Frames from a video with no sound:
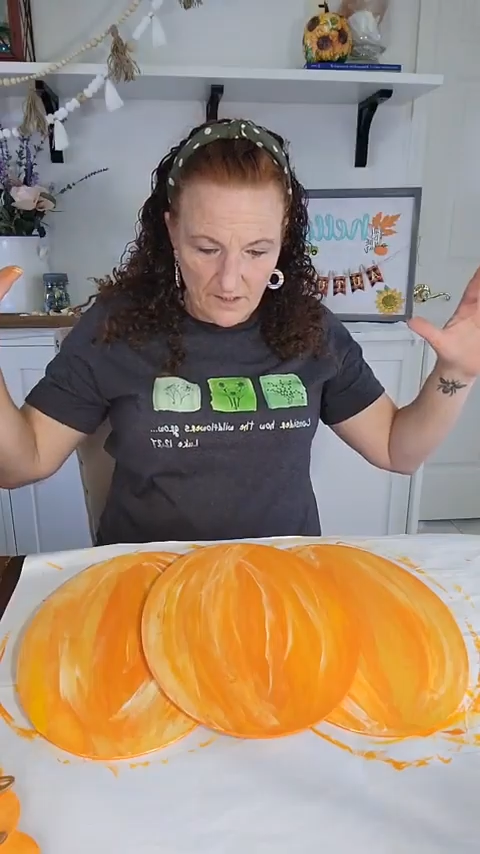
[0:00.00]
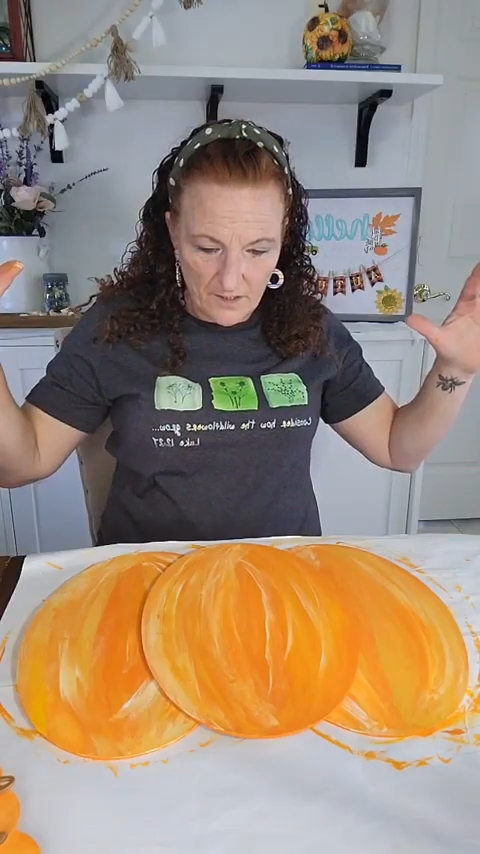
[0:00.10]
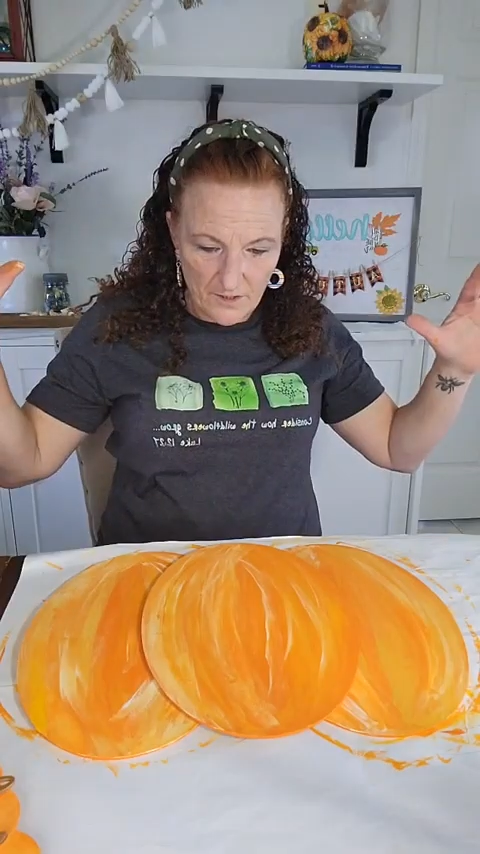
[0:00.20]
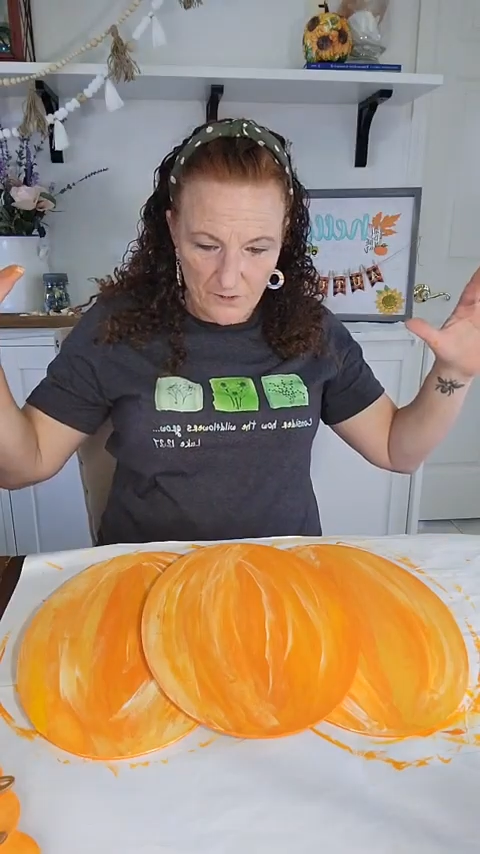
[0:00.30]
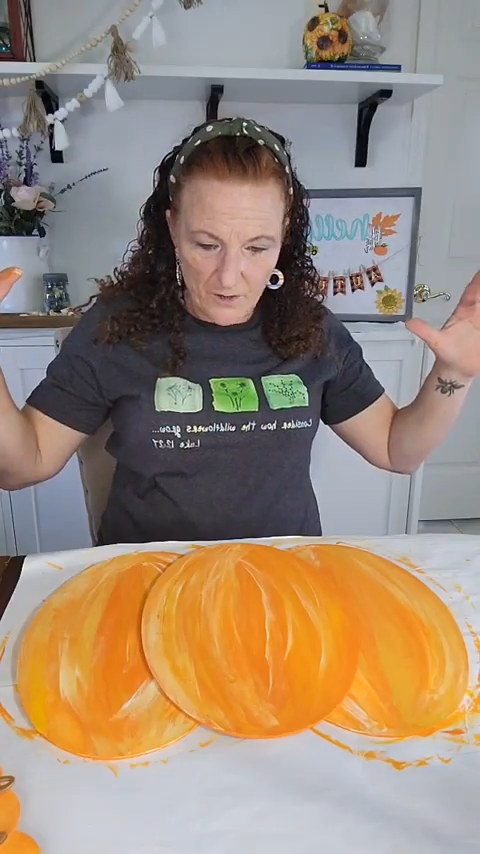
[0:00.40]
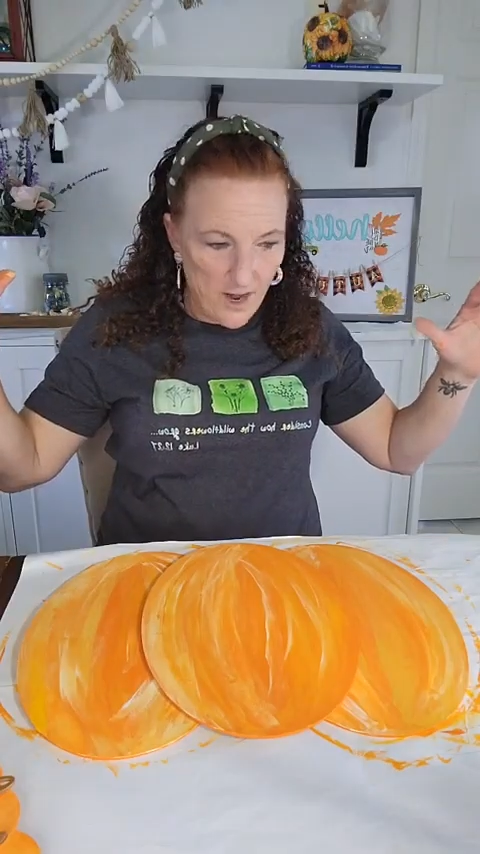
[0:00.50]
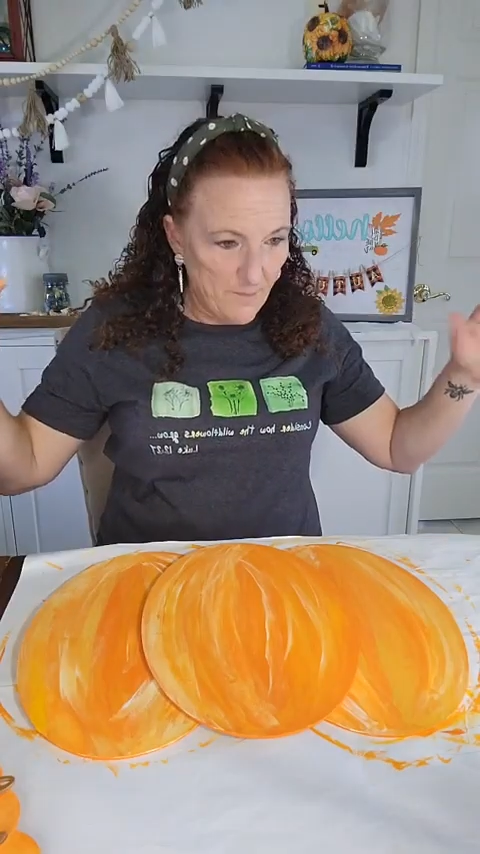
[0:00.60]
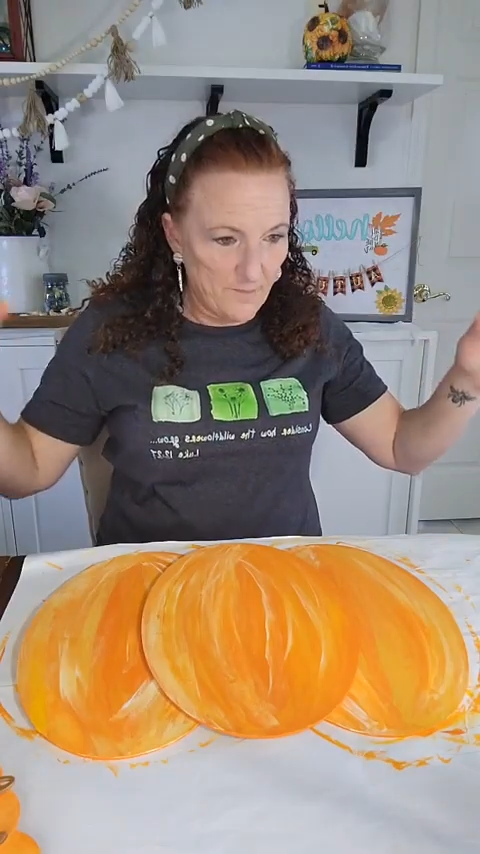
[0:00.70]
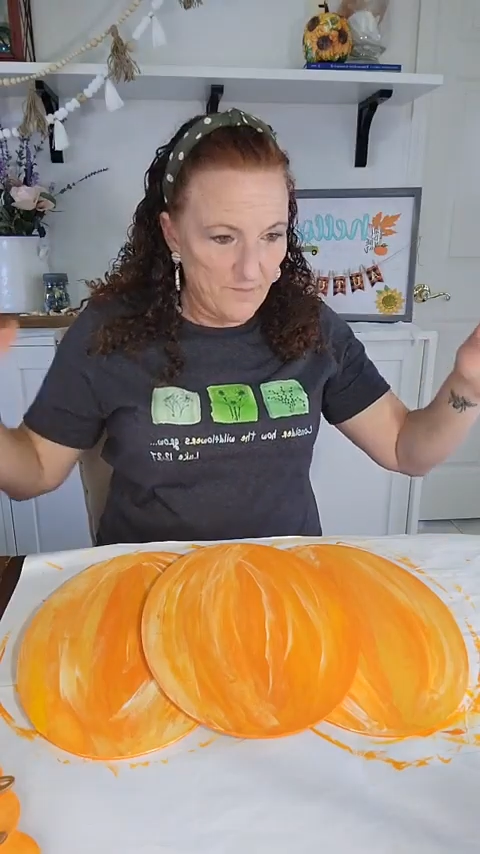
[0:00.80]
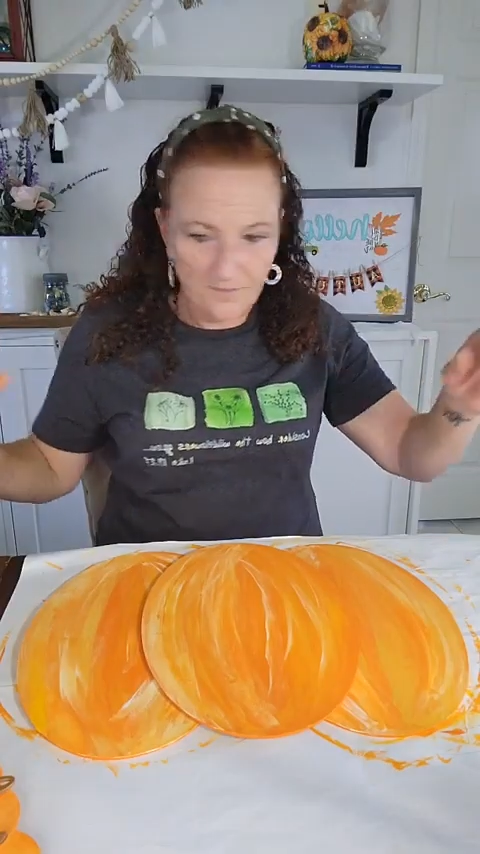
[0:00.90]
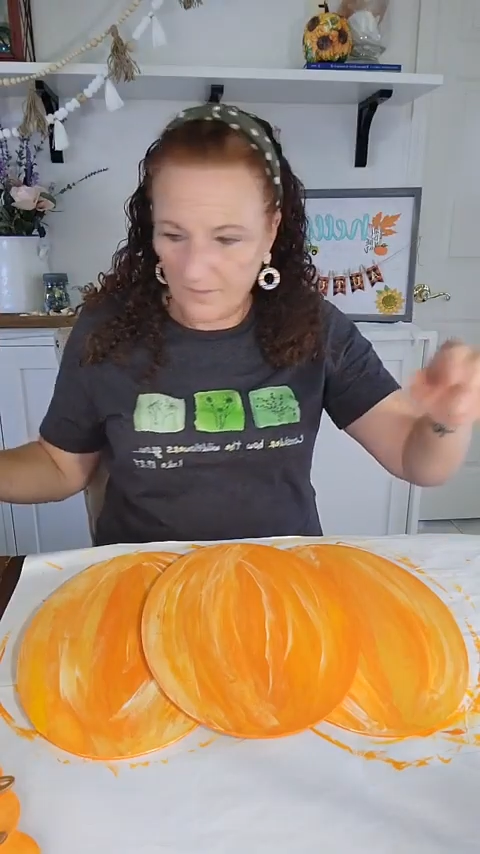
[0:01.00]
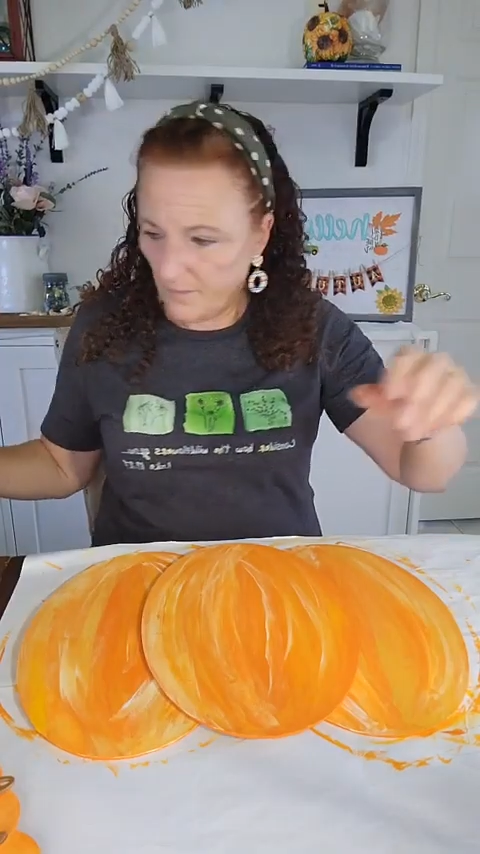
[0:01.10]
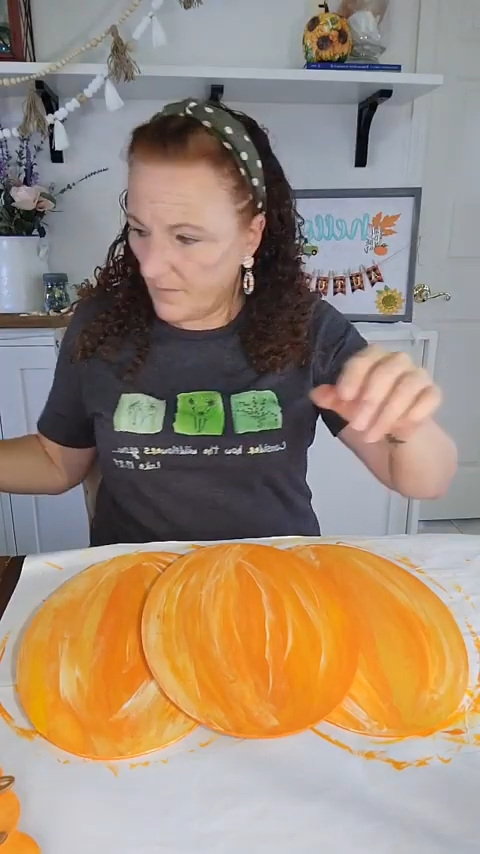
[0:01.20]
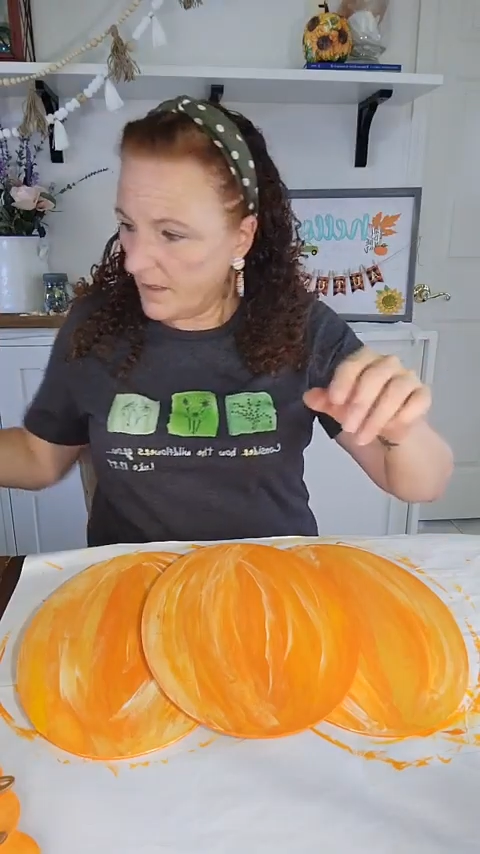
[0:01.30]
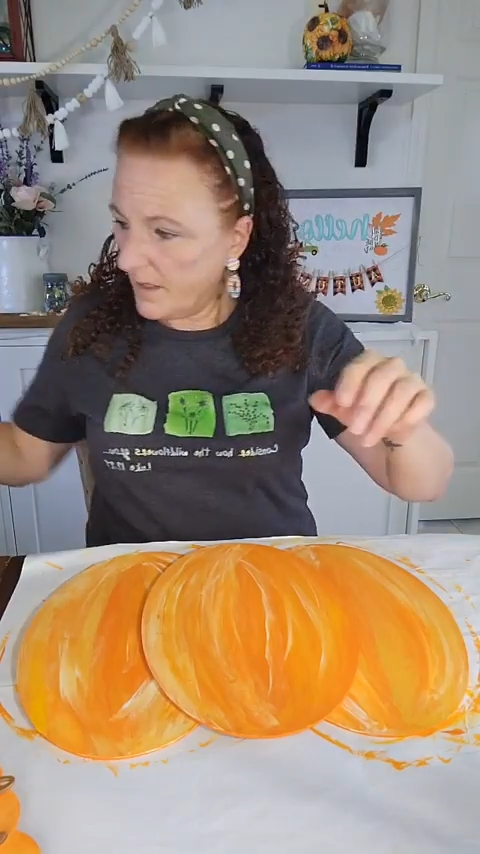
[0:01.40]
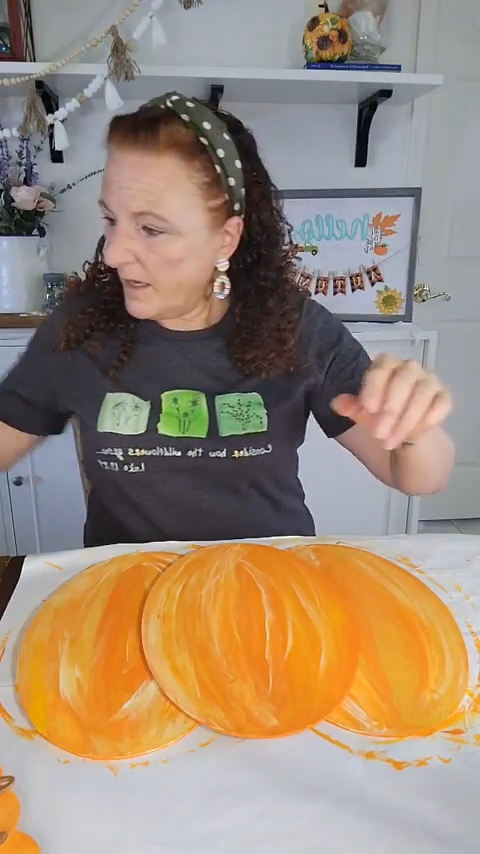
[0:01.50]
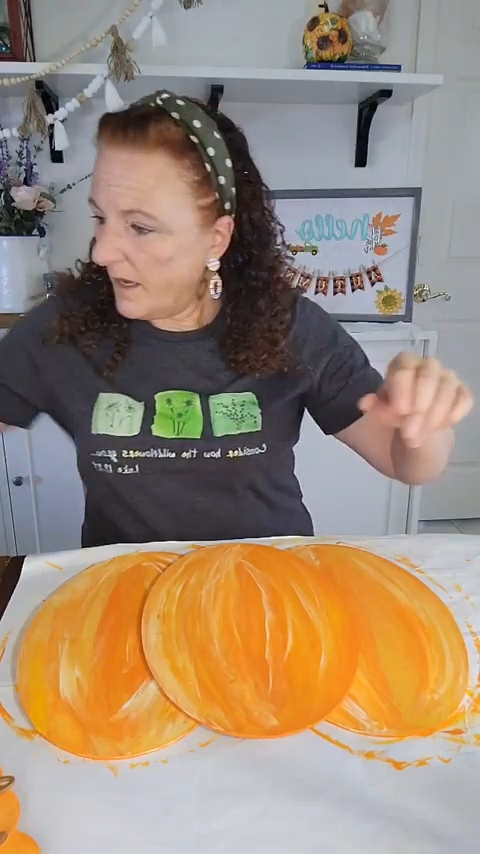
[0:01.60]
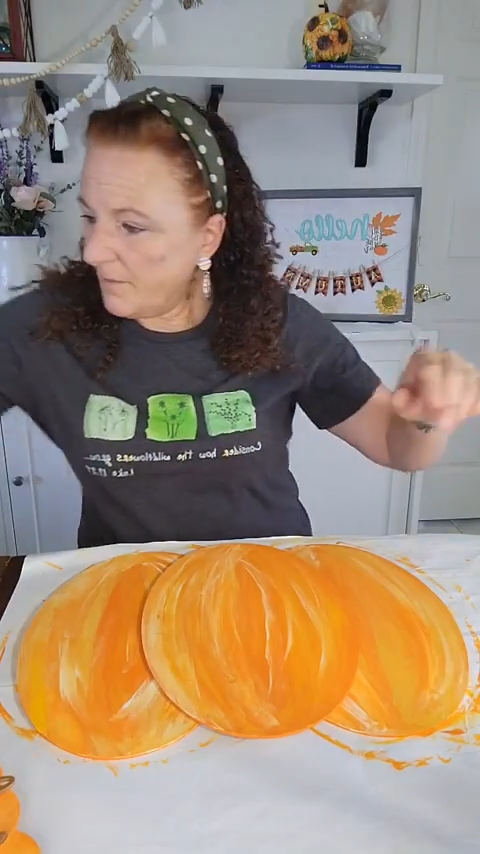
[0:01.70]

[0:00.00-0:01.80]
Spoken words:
Drop. I'm